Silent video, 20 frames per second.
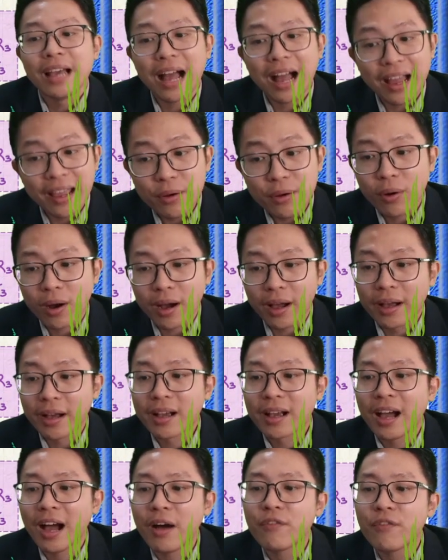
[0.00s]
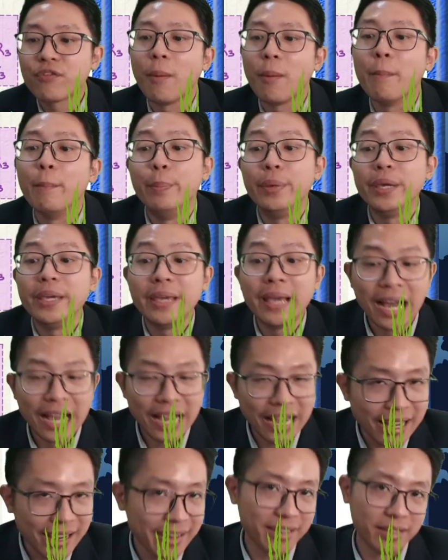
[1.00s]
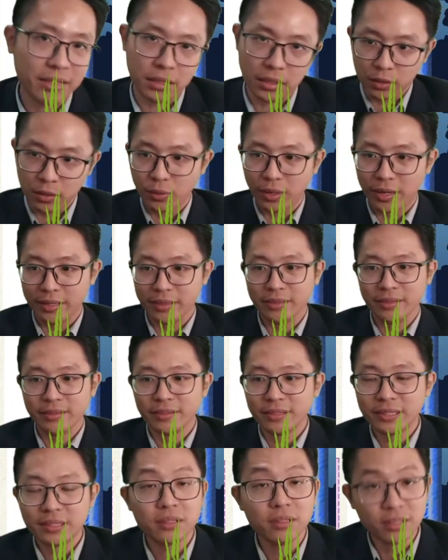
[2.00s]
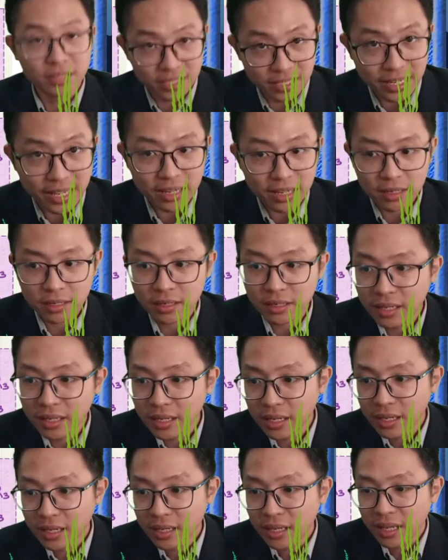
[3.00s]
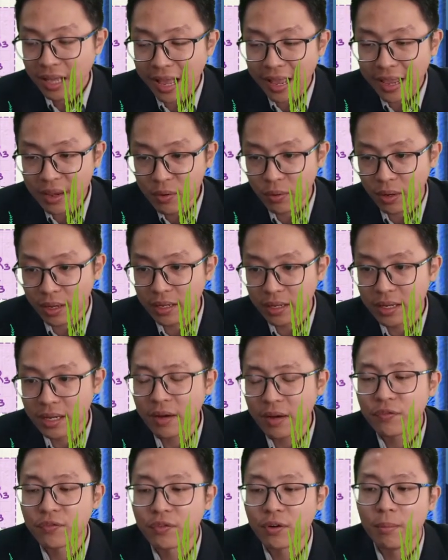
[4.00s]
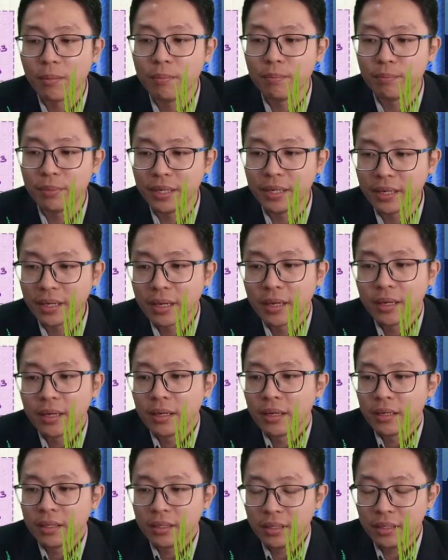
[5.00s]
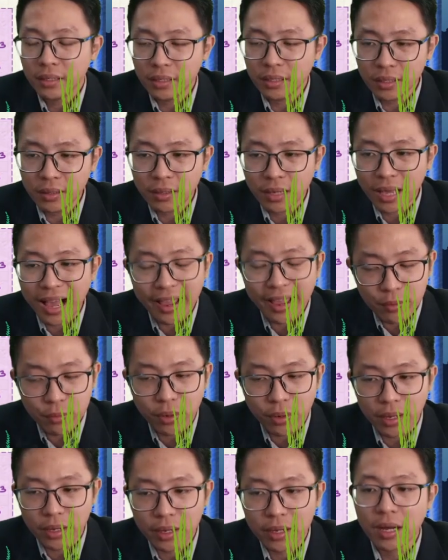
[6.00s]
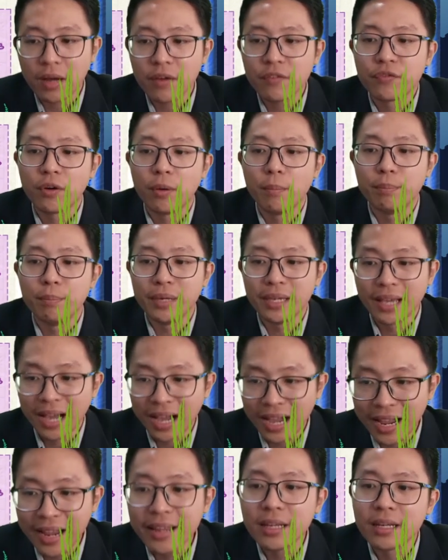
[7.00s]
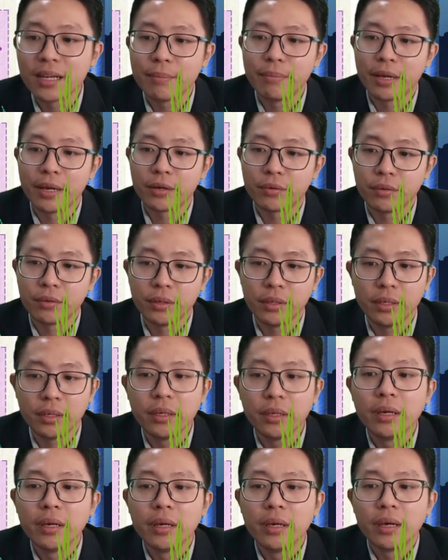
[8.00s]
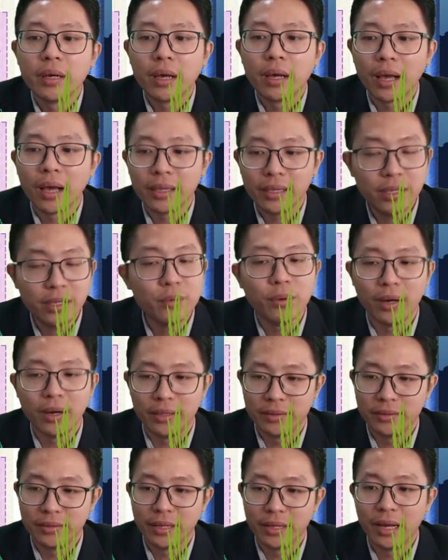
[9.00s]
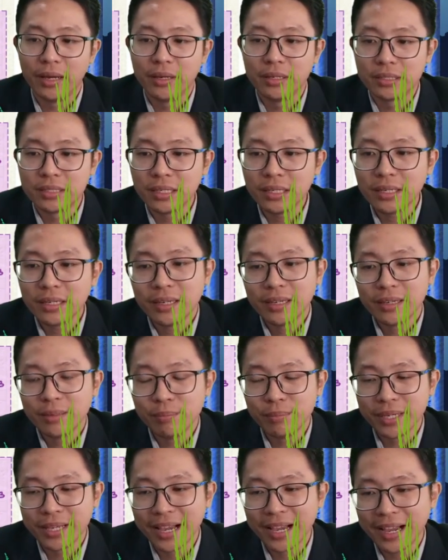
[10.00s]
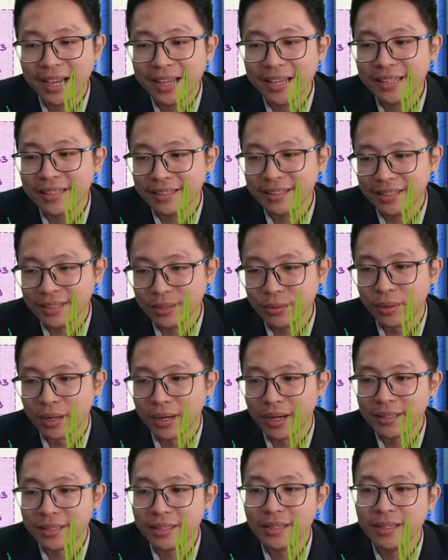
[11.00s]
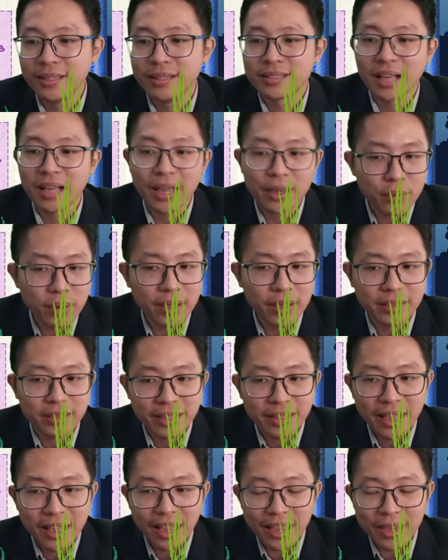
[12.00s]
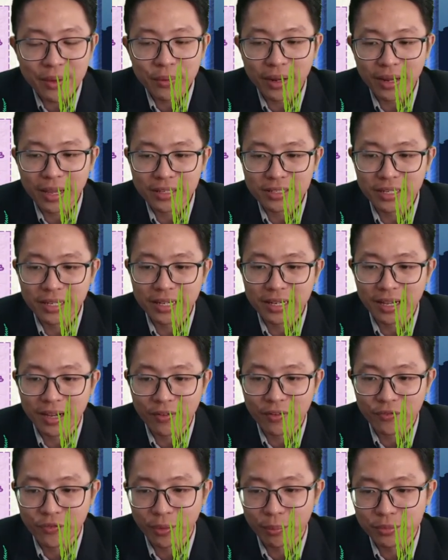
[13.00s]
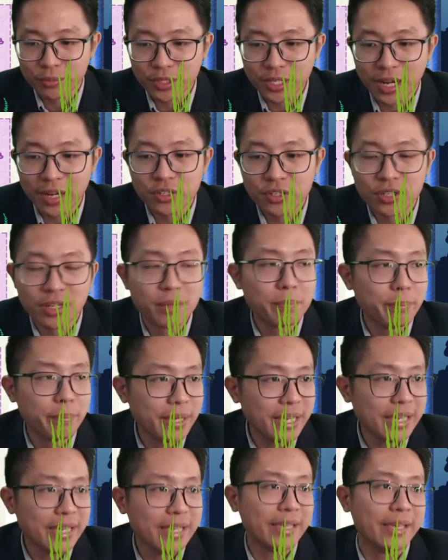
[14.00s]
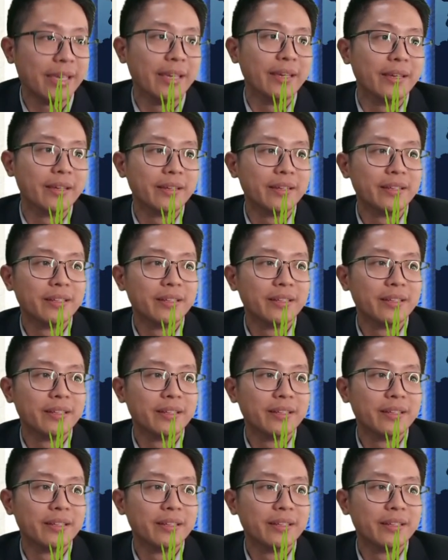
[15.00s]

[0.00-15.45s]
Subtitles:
I1 come from behind E1. You see that? I1 come from I1 come from behind the battery E1. You see, behind E1 is I1. I1 actually come from junction B.